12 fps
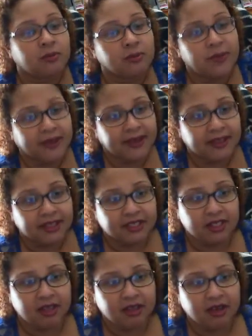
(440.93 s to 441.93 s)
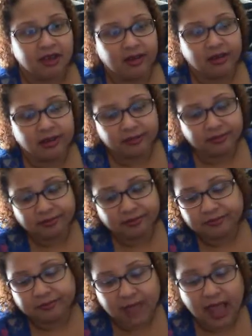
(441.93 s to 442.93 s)
But um,
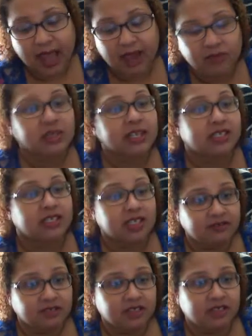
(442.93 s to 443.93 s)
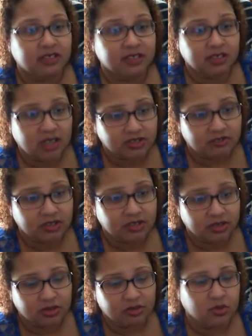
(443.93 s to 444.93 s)
I would definitely love to
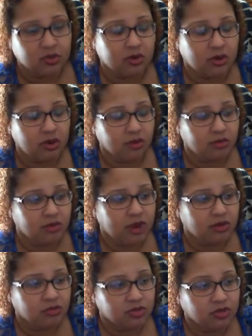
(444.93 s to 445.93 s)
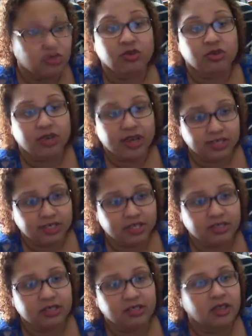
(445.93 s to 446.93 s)
learn more about solar
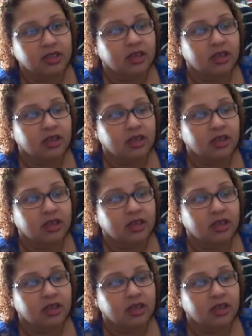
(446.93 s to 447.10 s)
energies.